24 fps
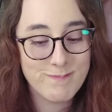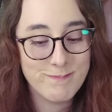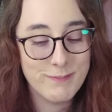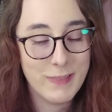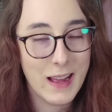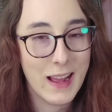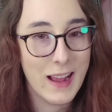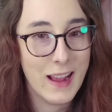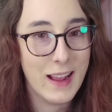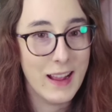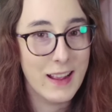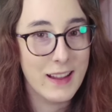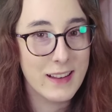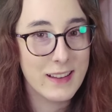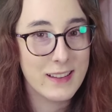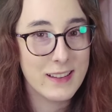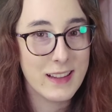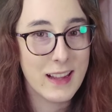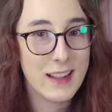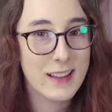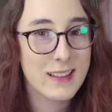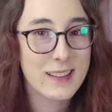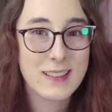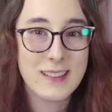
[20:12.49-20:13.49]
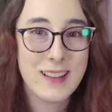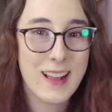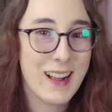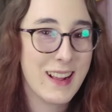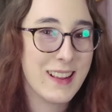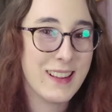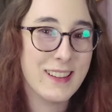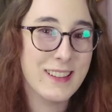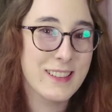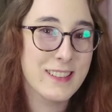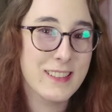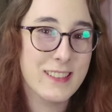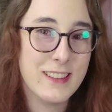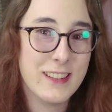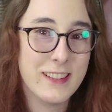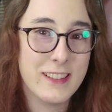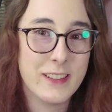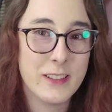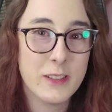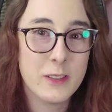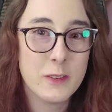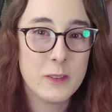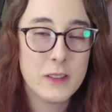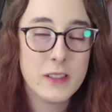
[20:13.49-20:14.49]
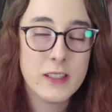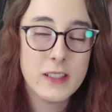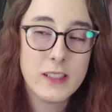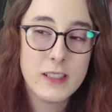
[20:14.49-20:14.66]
bad. That's not good, you know?